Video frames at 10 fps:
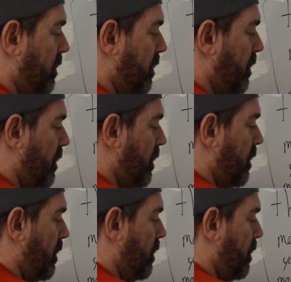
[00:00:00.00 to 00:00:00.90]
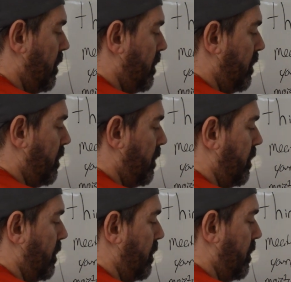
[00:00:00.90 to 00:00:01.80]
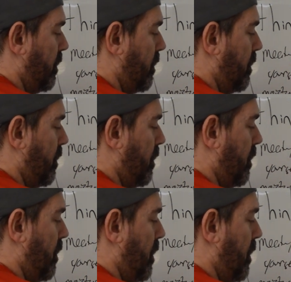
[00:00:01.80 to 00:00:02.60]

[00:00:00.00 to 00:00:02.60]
[no speech]